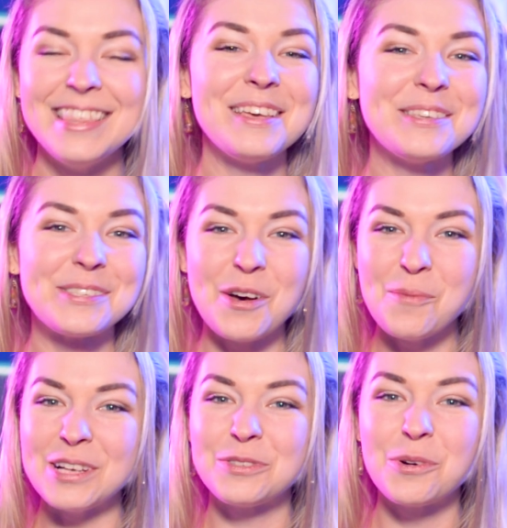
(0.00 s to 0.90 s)
you so
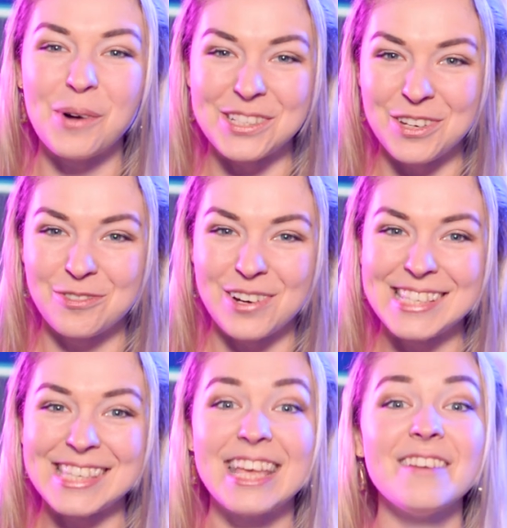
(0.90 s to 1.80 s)
much for watching, friends.
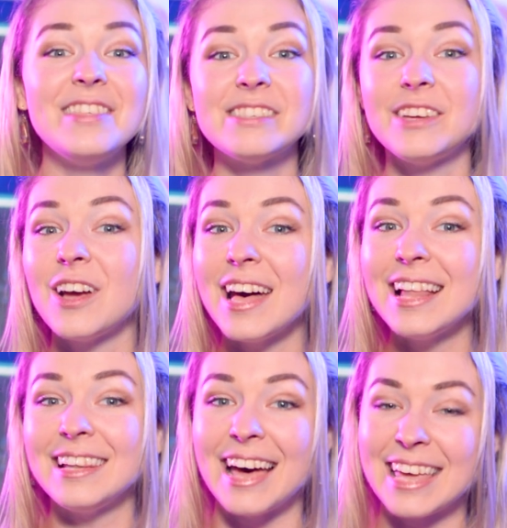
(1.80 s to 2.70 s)
Give this video a
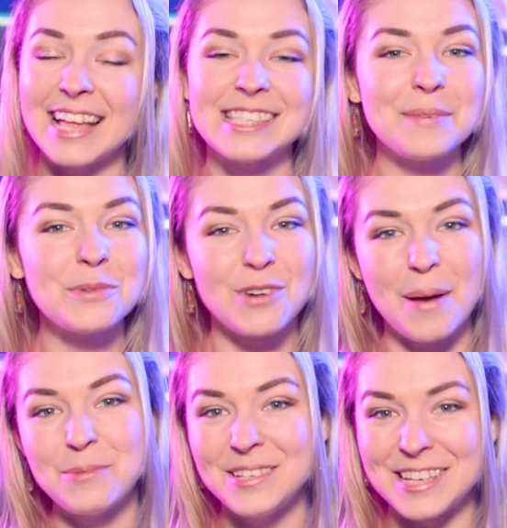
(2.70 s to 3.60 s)
like and subscribe
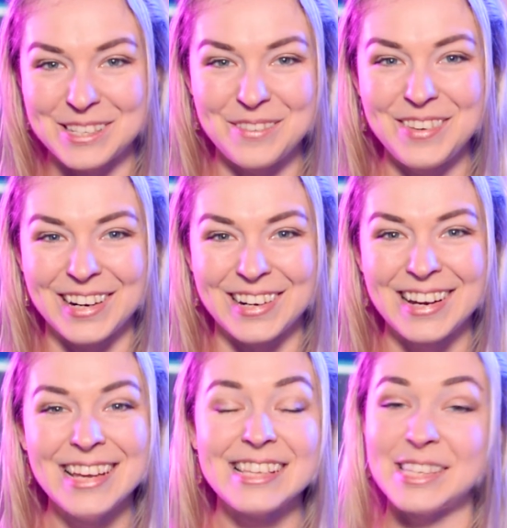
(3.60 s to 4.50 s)
to Disco VR.
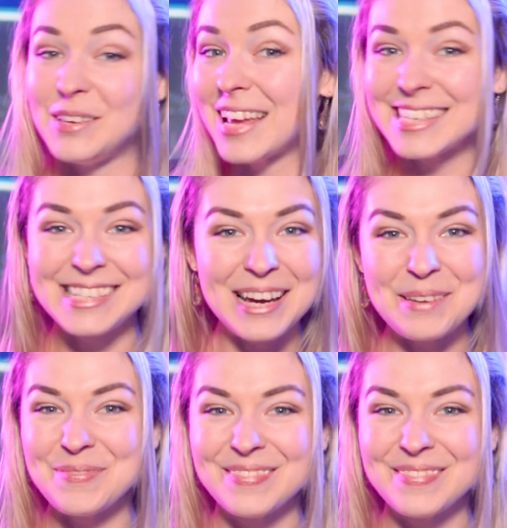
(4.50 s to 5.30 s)
See you next time!